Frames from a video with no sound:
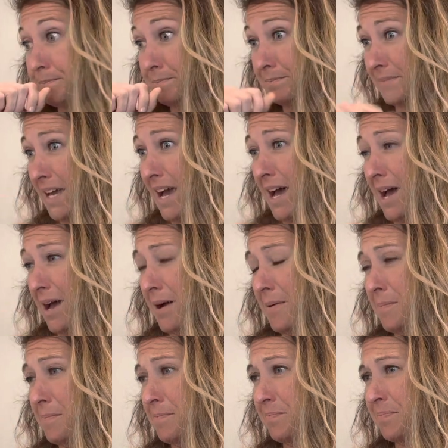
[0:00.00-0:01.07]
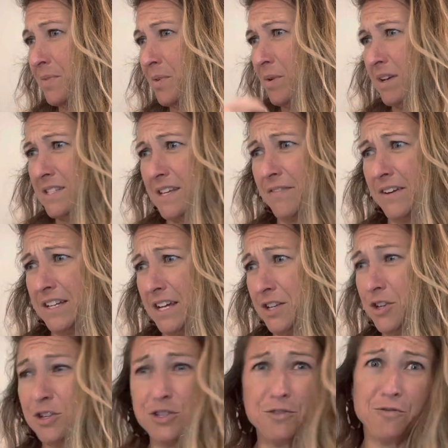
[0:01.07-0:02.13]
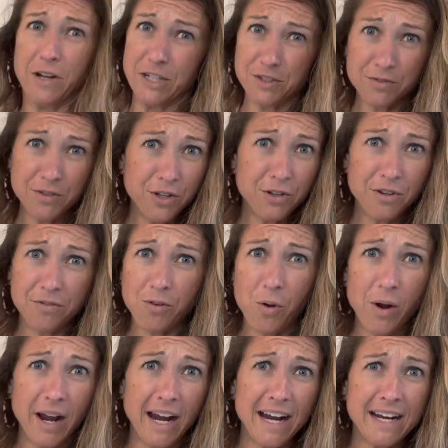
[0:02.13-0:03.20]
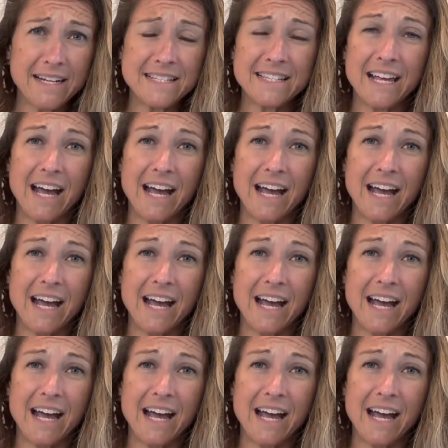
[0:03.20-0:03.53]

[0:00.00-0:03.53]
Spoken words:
What else have I done? You could do fresh fruit, of course.